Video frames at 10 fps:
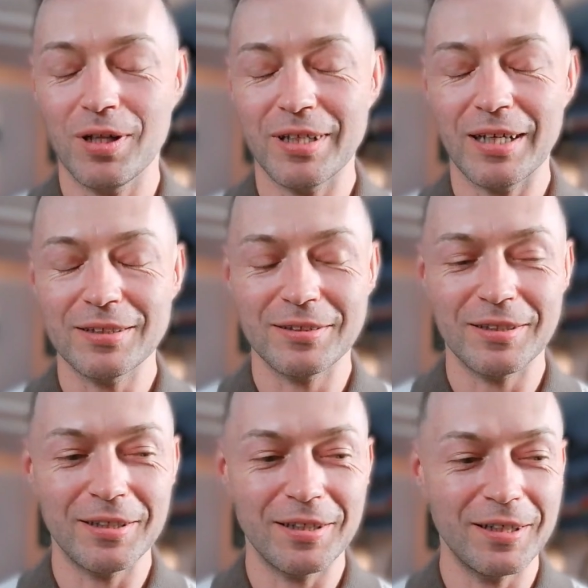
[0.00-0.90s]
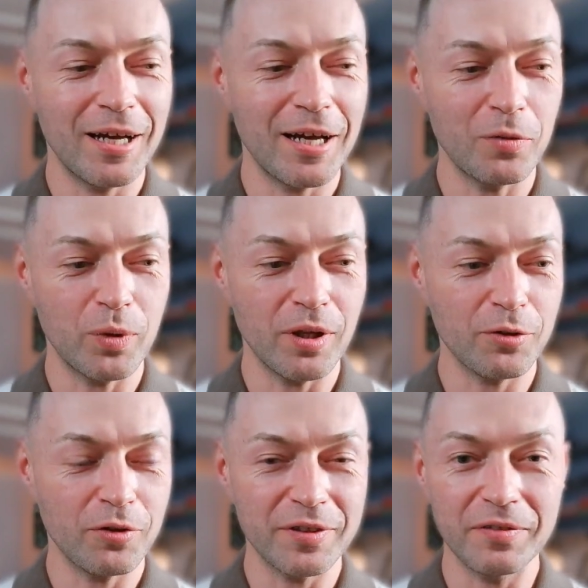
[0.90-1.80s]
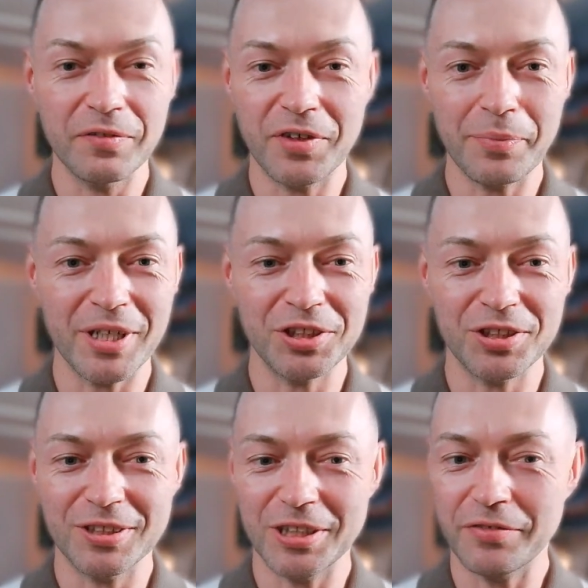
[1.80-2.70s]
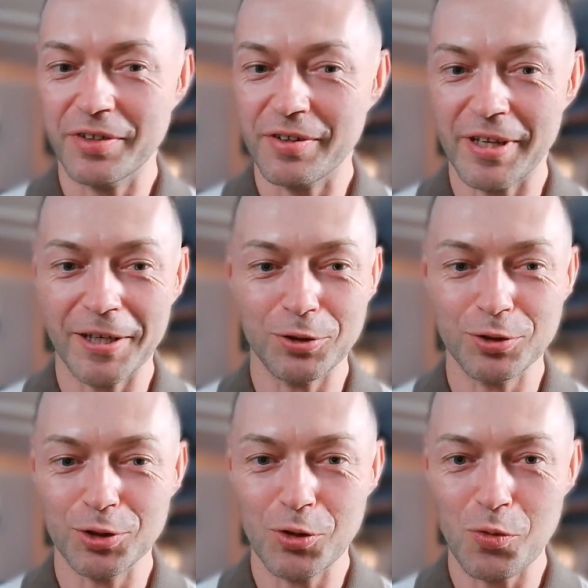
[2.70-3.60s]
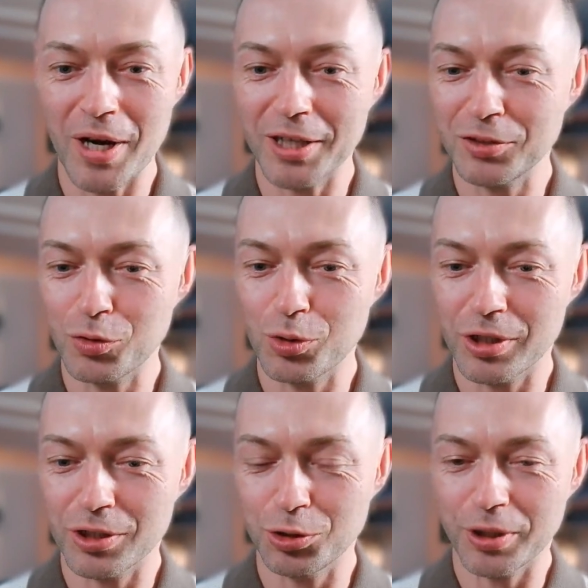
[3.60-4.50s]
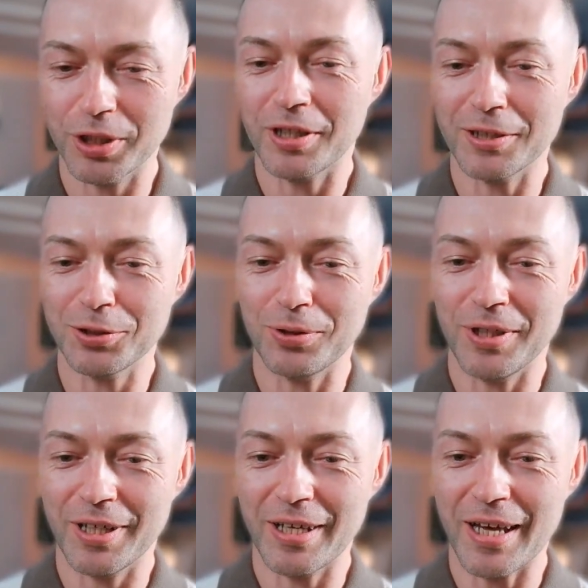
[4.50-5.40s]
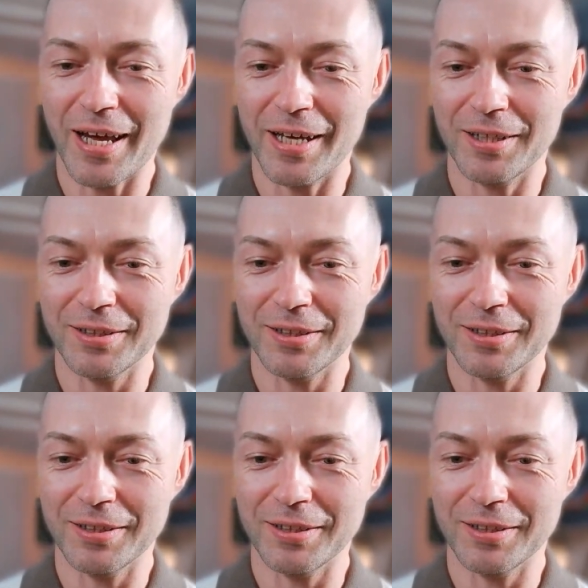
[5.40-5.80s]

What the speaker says: that's a wealth of information, Jennifer. Thank you so much for joining us today. And